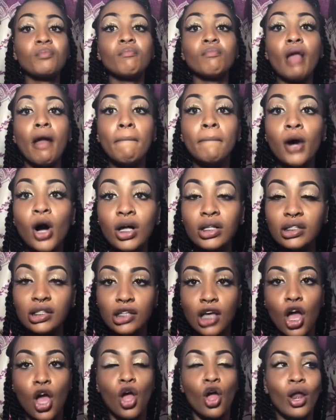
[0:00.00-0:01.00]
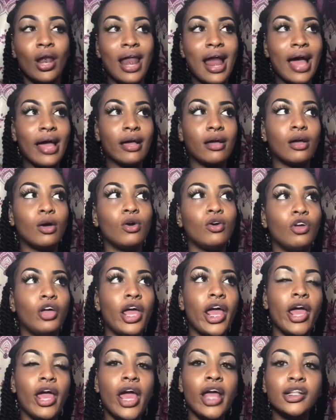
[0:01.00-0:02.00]
But, like,
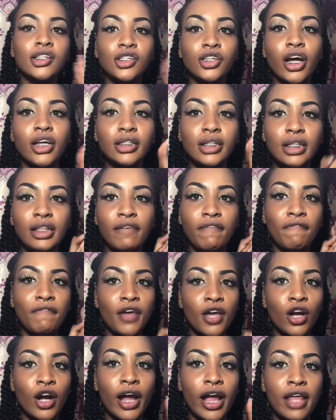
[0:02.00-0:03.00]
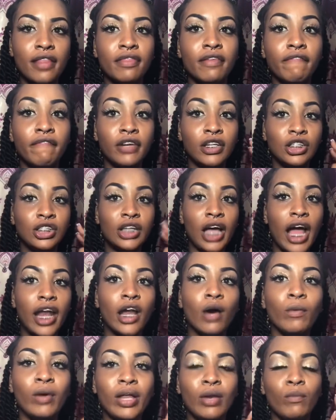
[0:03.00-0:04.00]
inserting the finger in the vagina,
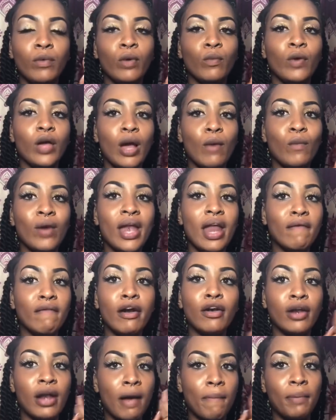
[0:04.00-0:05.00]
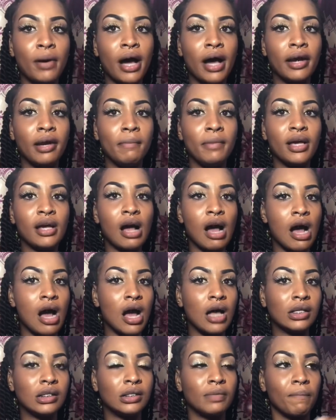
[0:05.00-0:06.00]
we never did that part
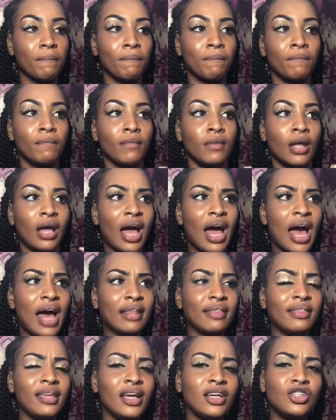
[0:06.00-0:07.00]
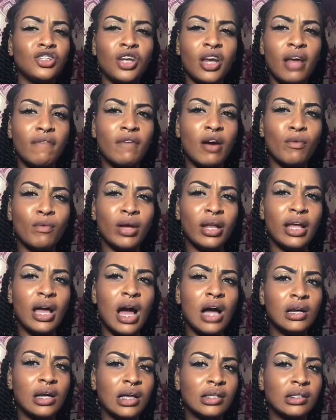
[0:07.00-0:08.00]
because I think she never really
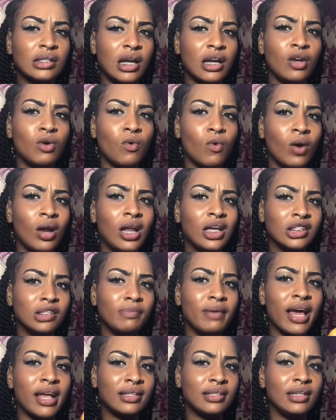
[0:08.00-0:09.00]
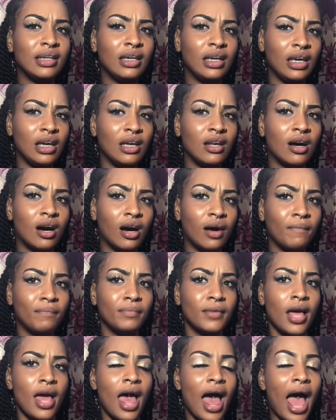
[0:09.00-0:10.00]
understand the whole lesbian thing either.
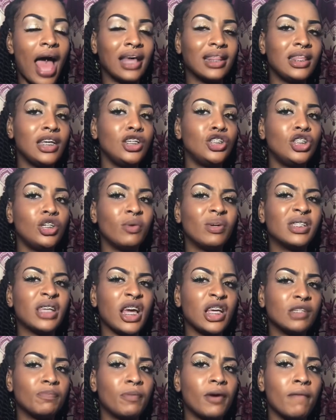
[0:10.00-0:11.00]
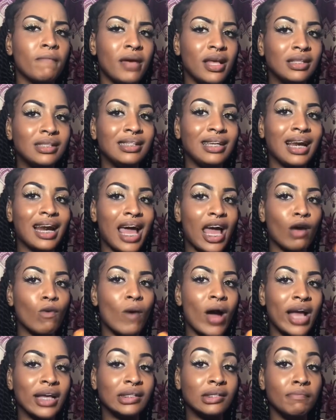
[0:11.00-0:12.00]
I think she was experimenting
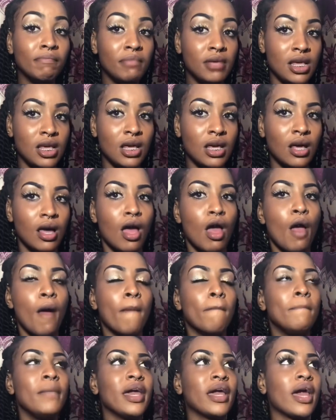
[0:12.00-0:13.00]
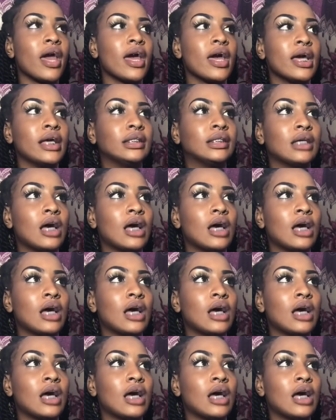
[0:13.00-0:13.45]
likewise me because